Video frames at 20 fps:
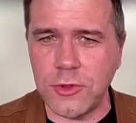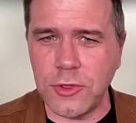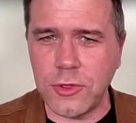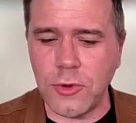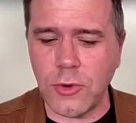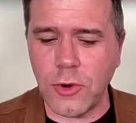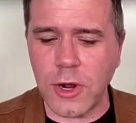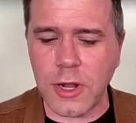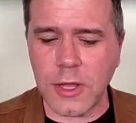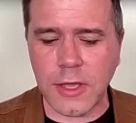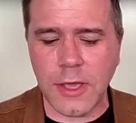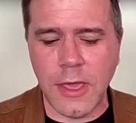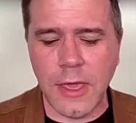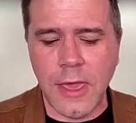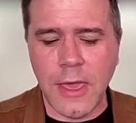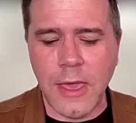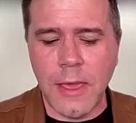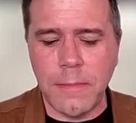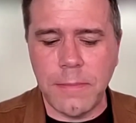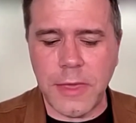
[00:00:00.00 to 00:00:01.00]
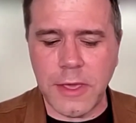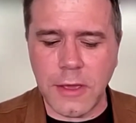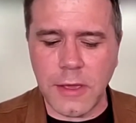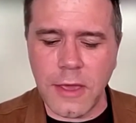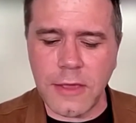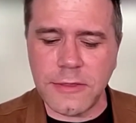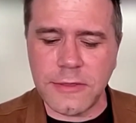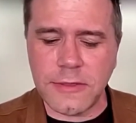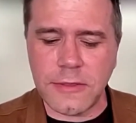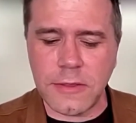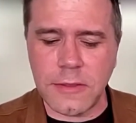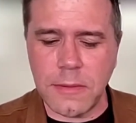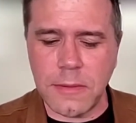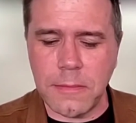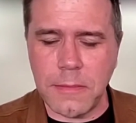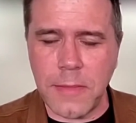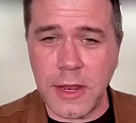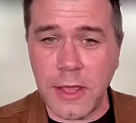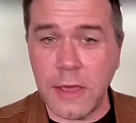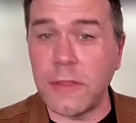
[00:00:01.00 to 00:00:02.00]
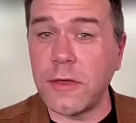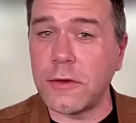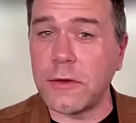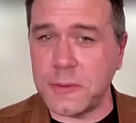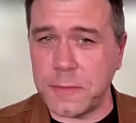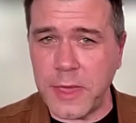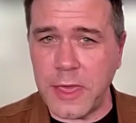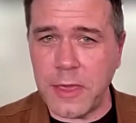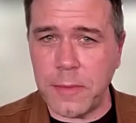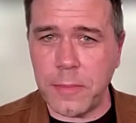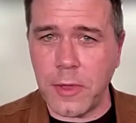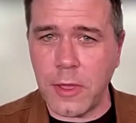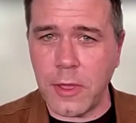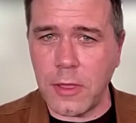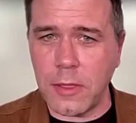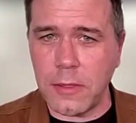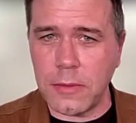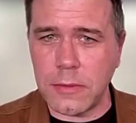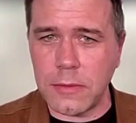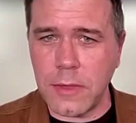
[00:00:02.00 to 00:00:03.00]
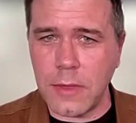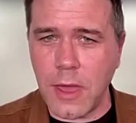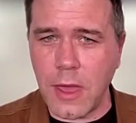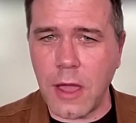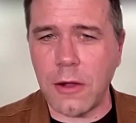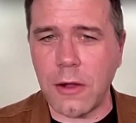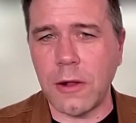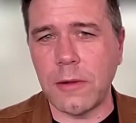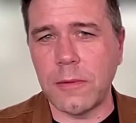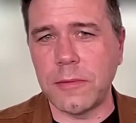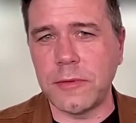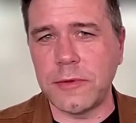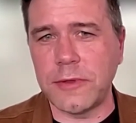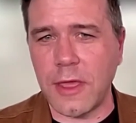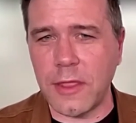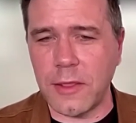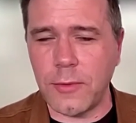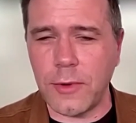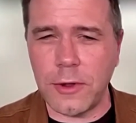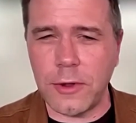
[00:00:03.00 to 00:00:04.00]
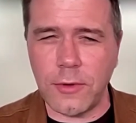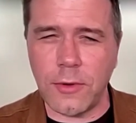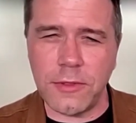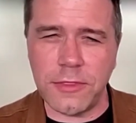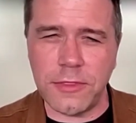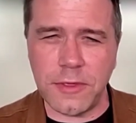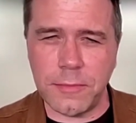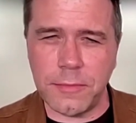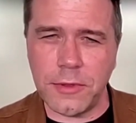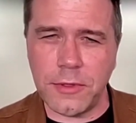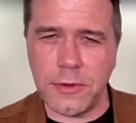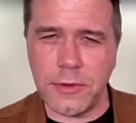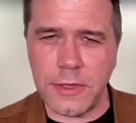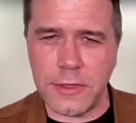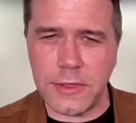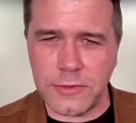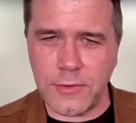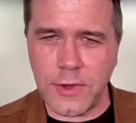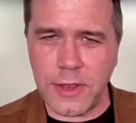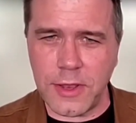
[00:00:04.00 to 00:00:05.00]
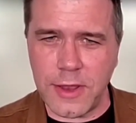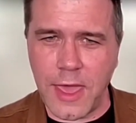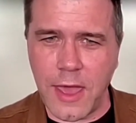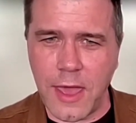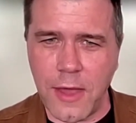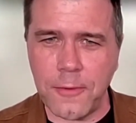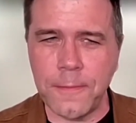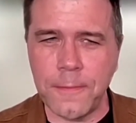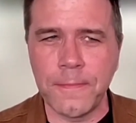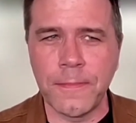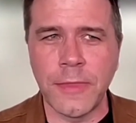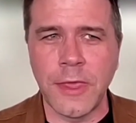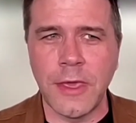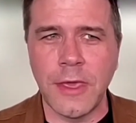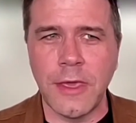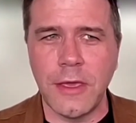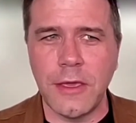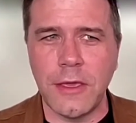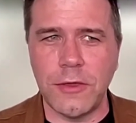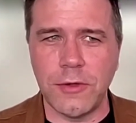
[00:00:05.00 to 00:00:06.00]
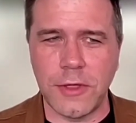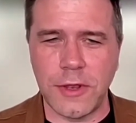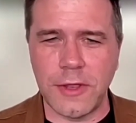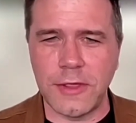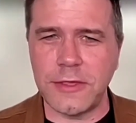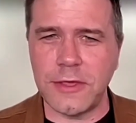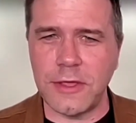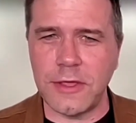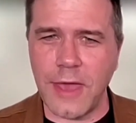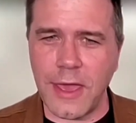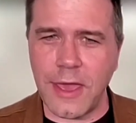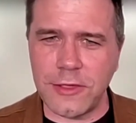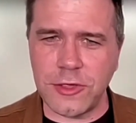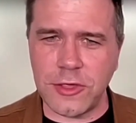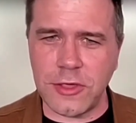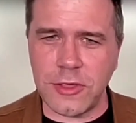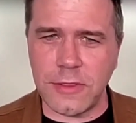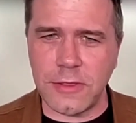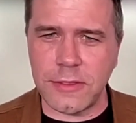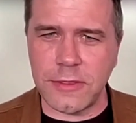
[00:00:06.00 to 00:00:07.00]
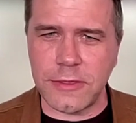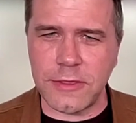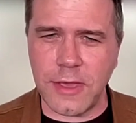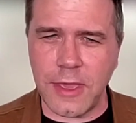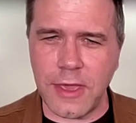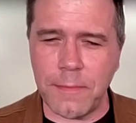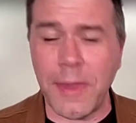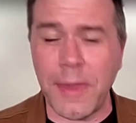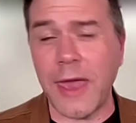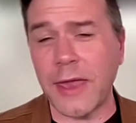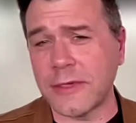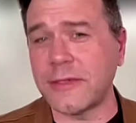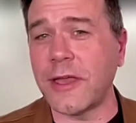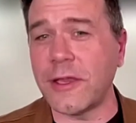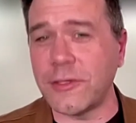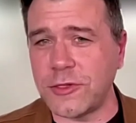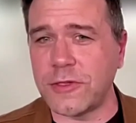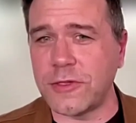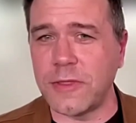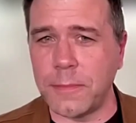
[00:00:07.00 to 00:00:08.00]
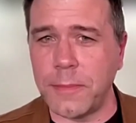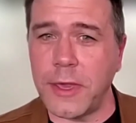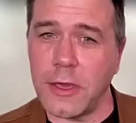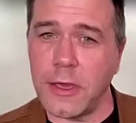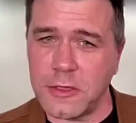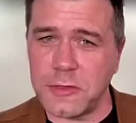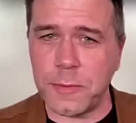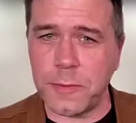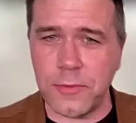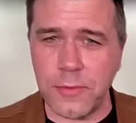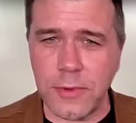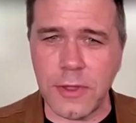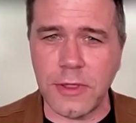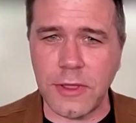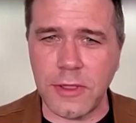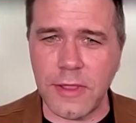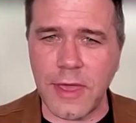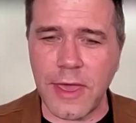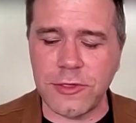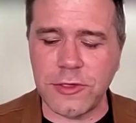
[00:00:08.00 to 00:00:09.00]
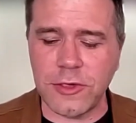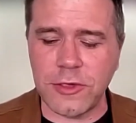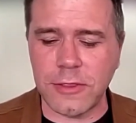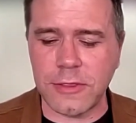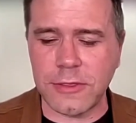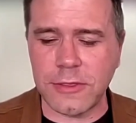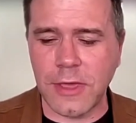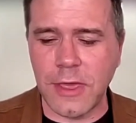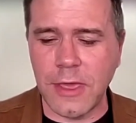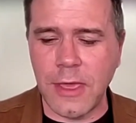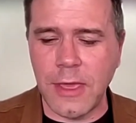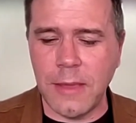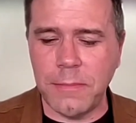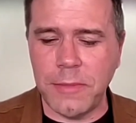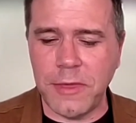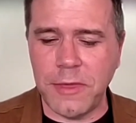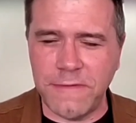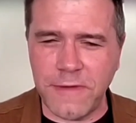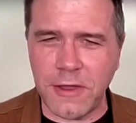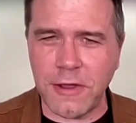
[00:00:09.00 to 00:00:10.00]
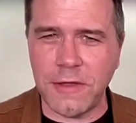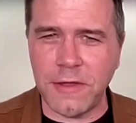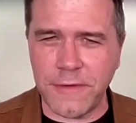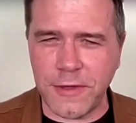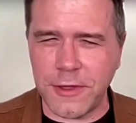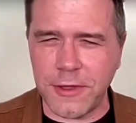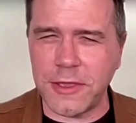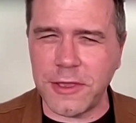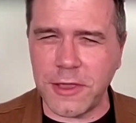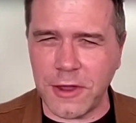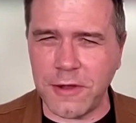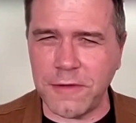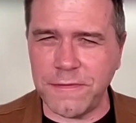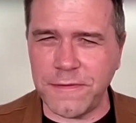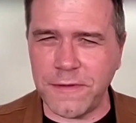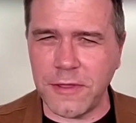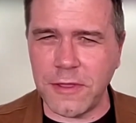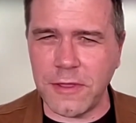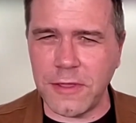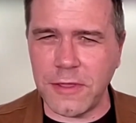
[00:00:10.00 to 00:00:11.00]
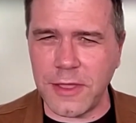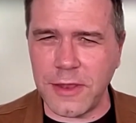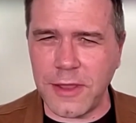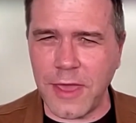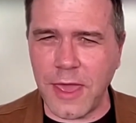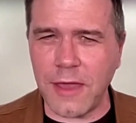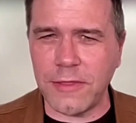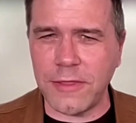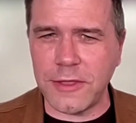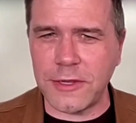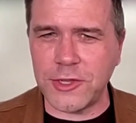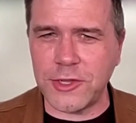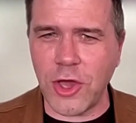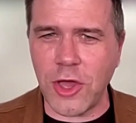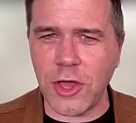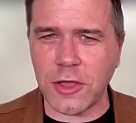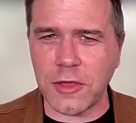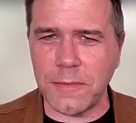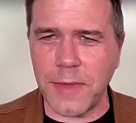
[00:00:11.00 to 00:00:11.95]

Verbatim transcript: New York. Because many of those people are Delaware North employees right now, you're going to see legends, and by extension, the Bills, but really legends, be very, very careful in how they talk